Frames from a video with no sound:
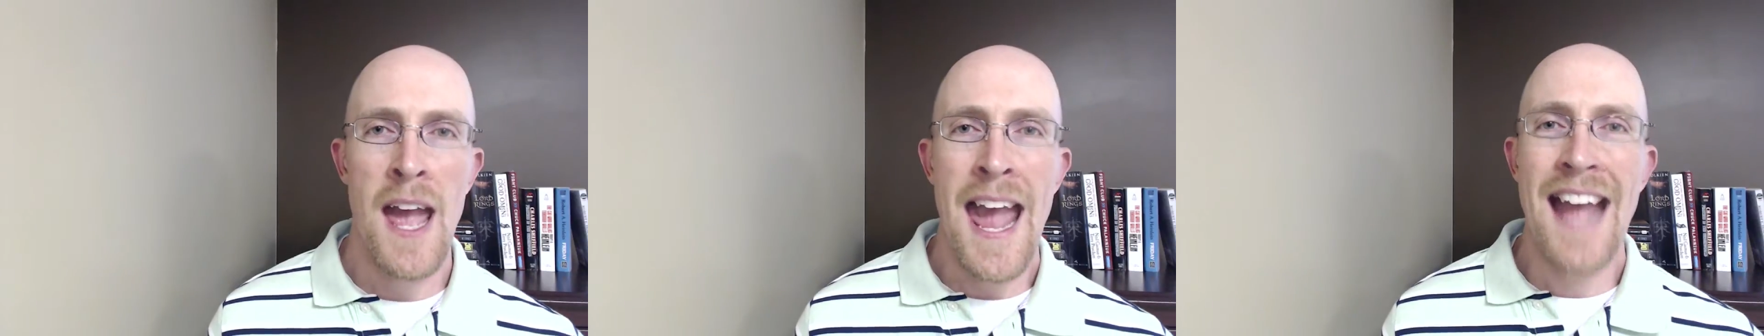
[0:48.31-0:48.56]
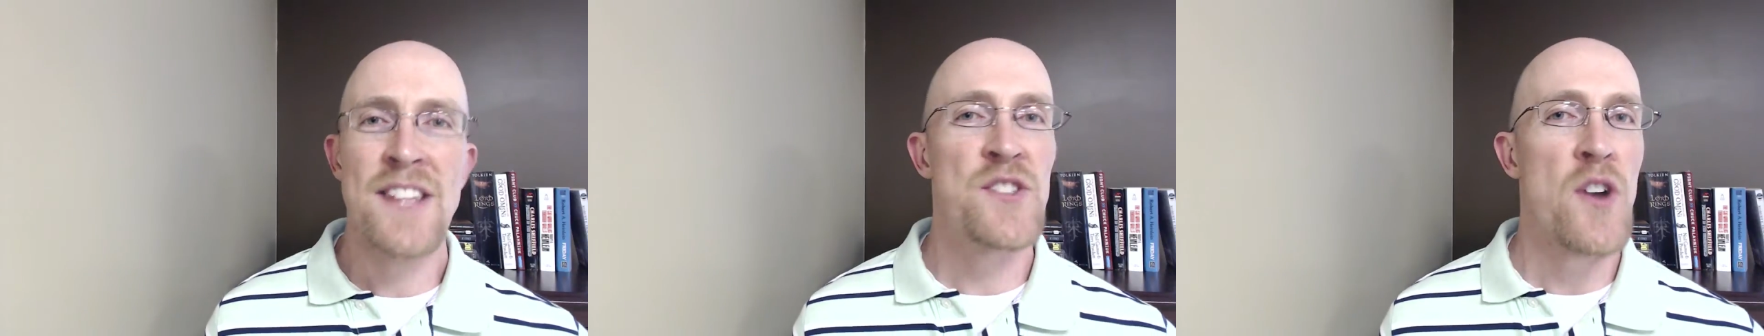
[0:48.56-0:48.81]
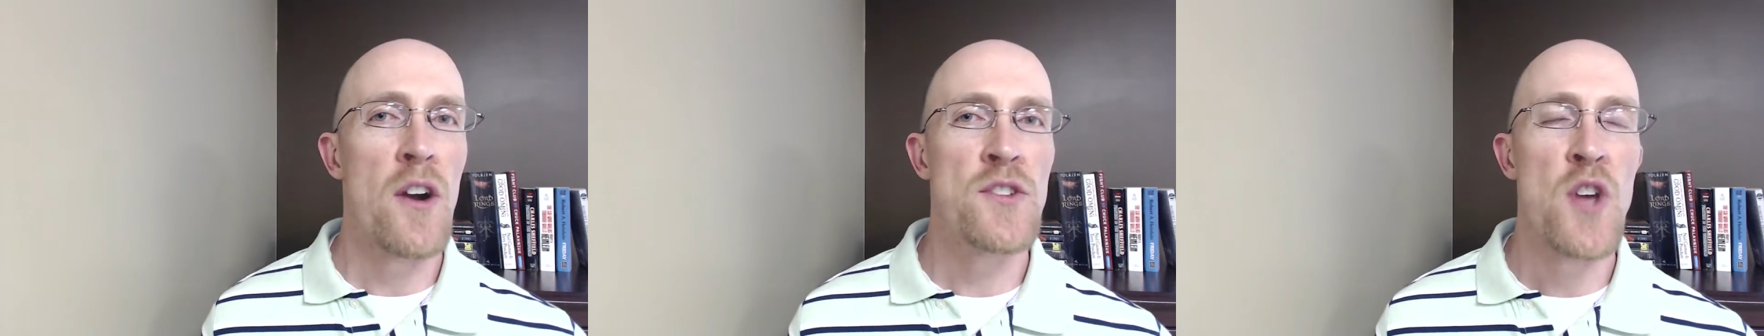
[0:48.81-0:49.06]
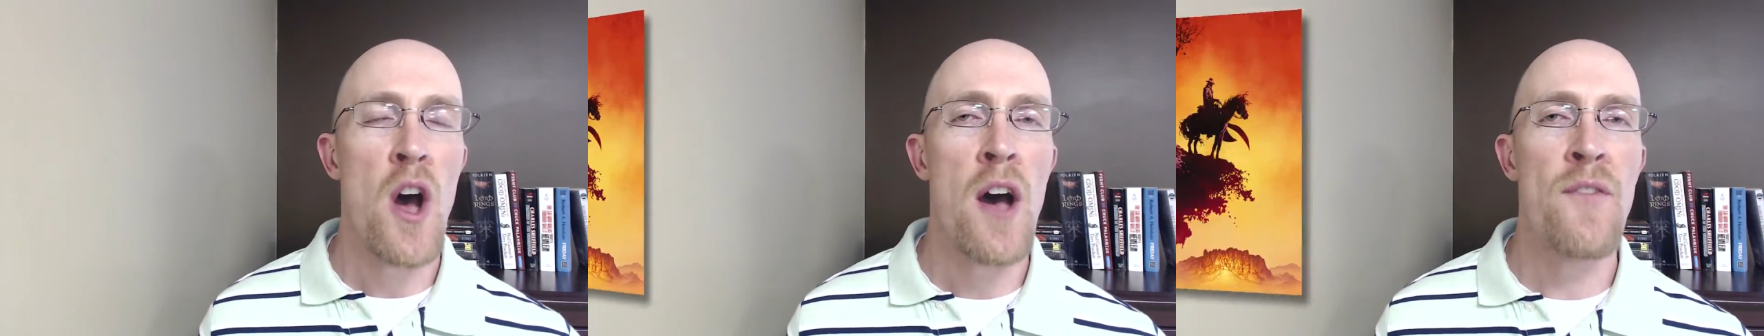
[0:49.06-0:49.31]
It starts
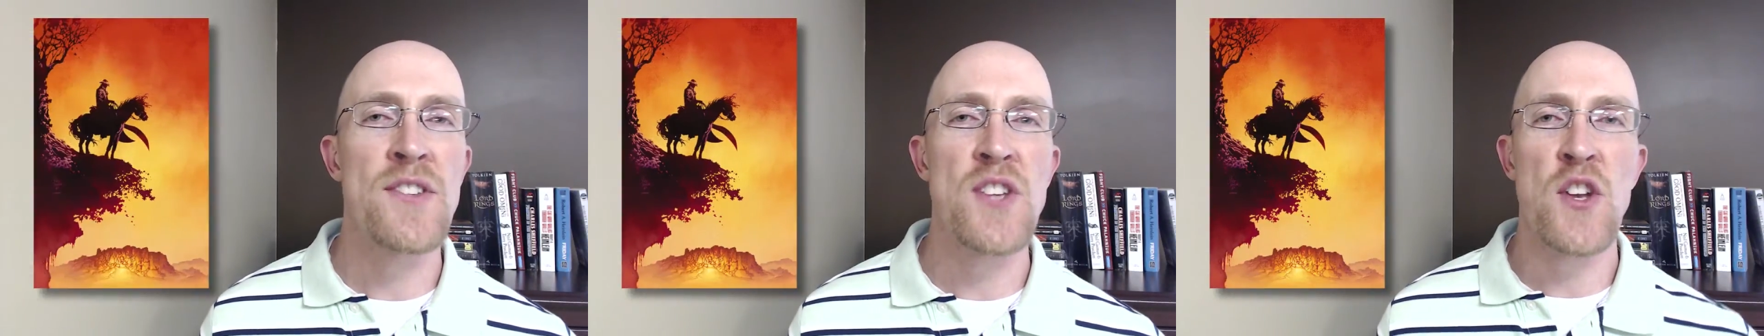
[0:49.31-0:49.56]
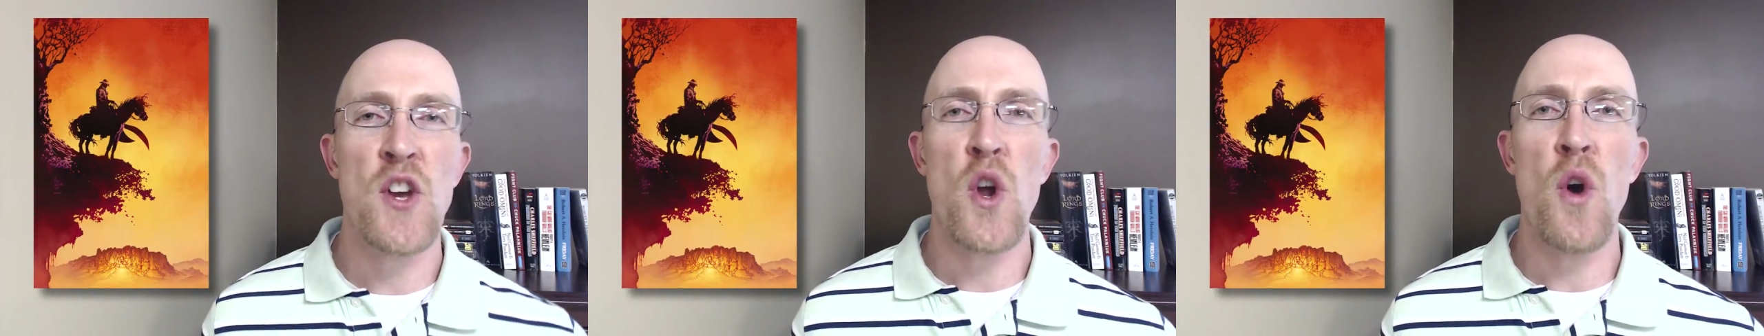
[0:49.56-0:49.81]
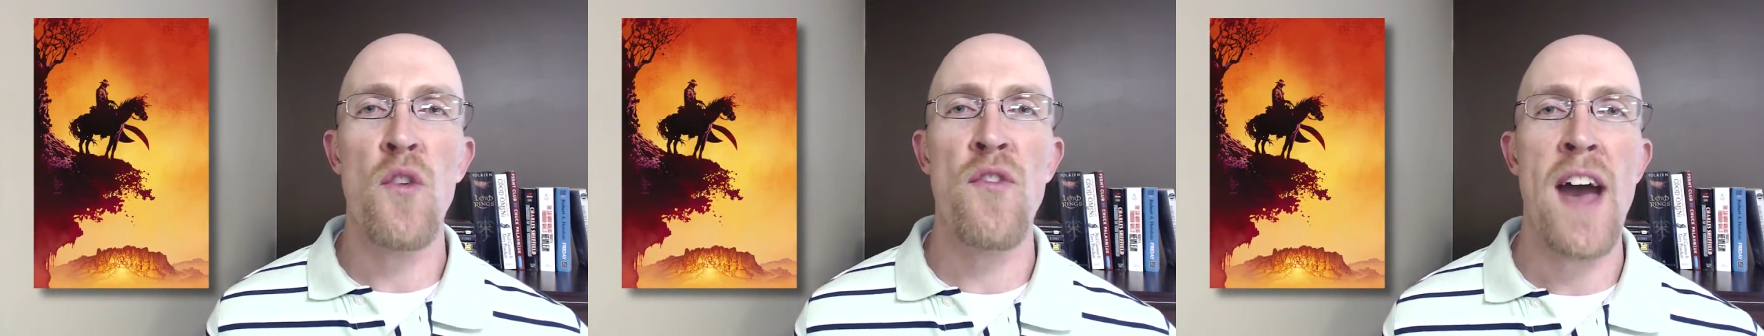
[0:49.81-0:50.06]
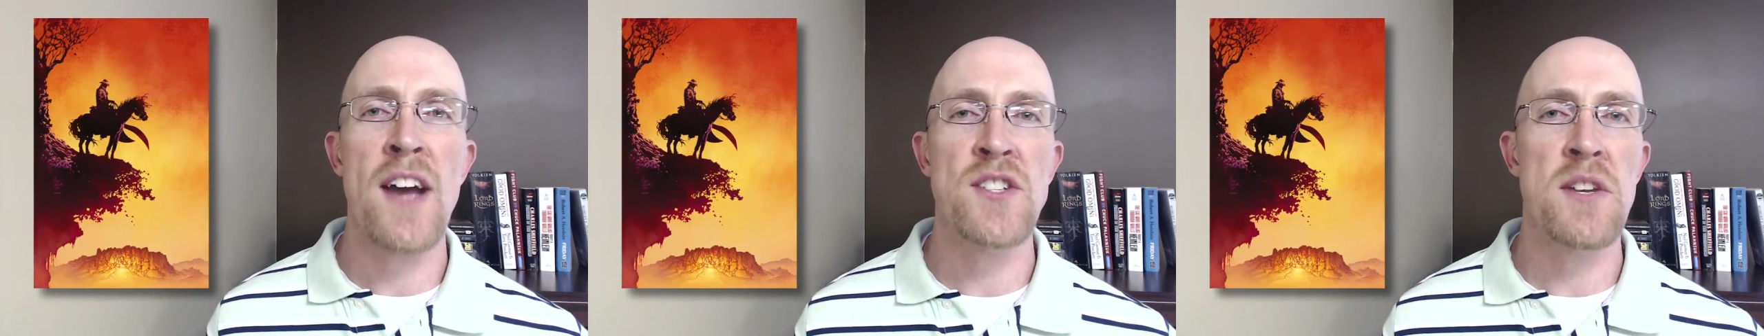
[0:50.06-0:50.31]
off as a good
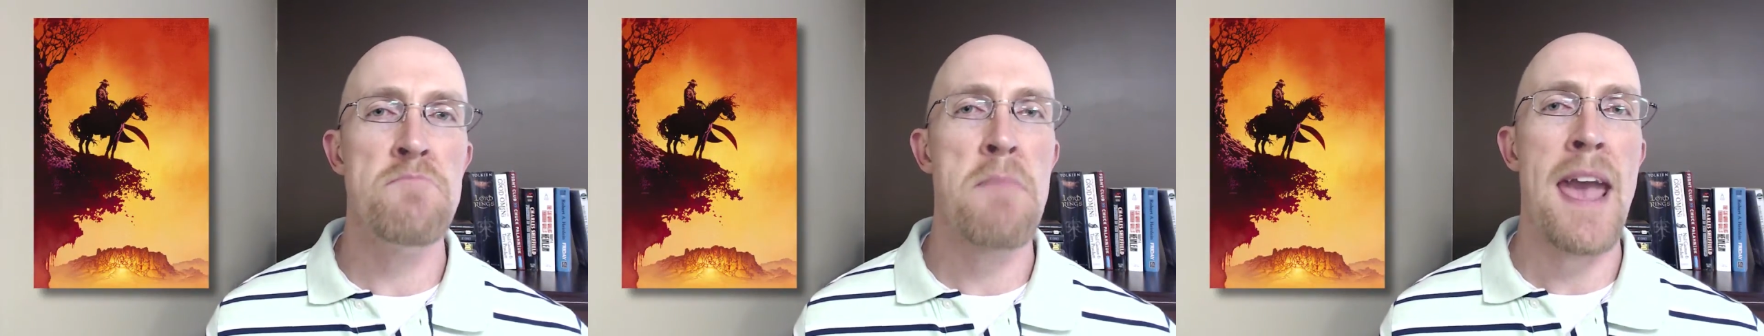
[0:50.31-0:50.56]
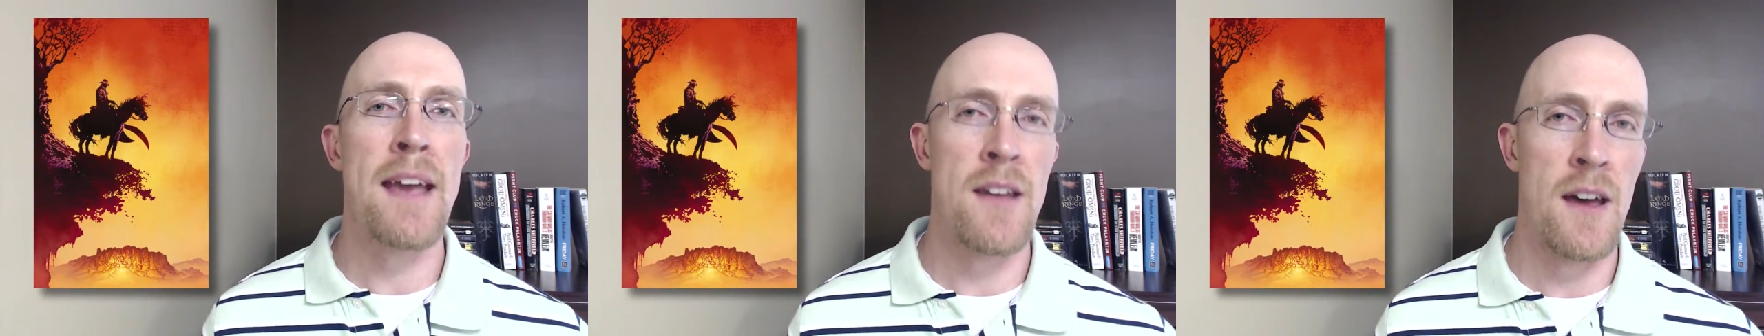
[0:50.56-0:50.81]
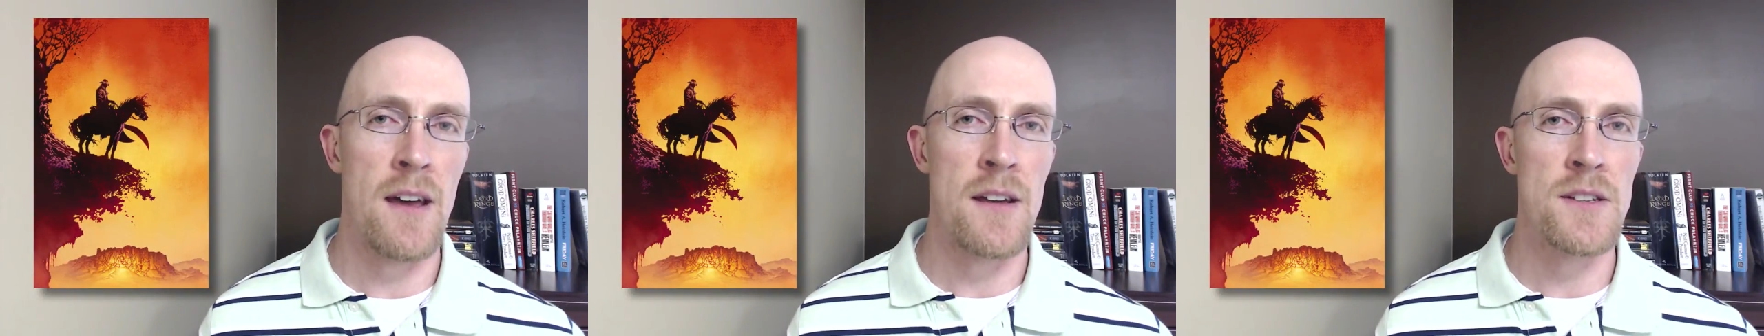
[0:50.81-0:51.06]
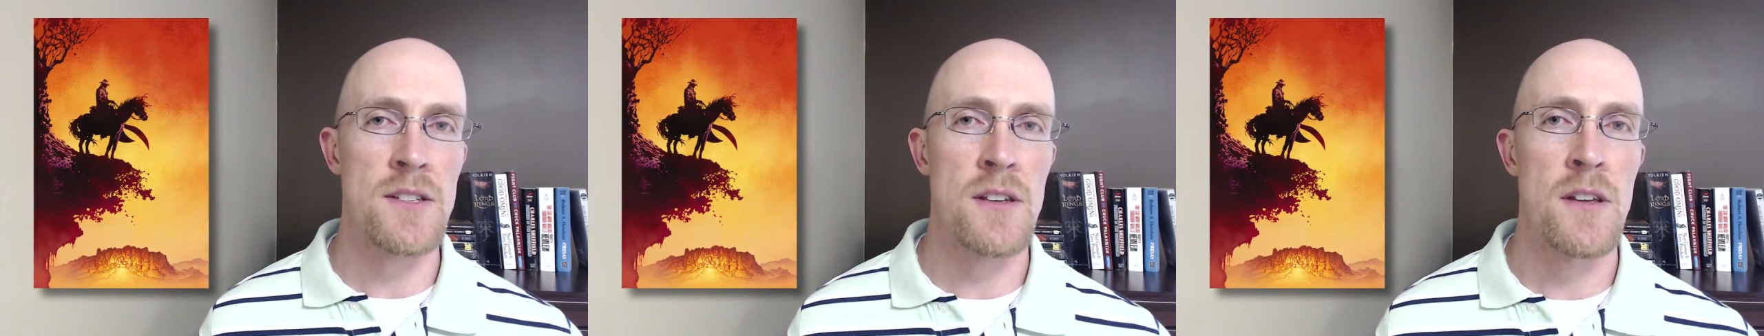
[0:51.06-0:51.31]
old-fashioned
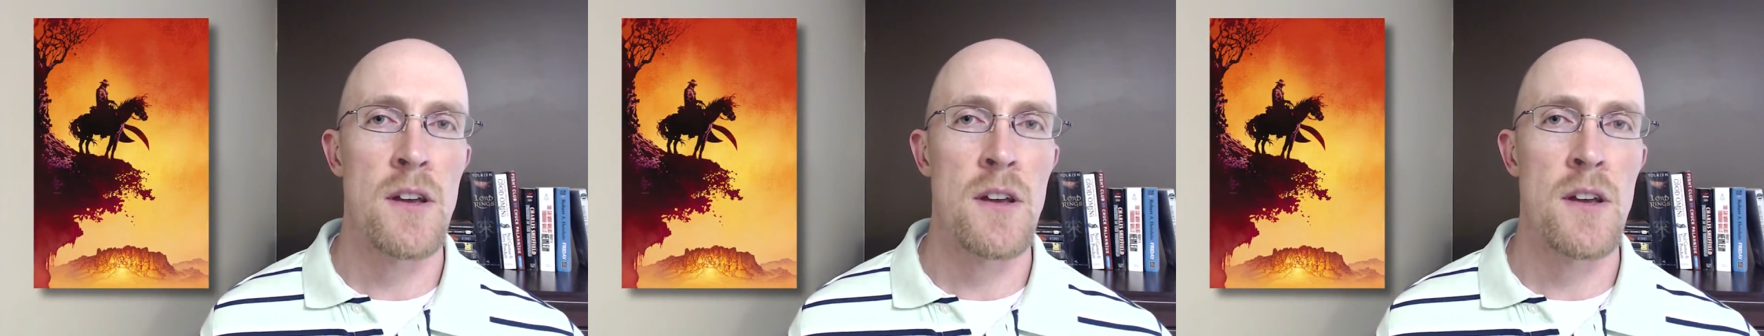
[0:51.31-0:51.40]
manhunt,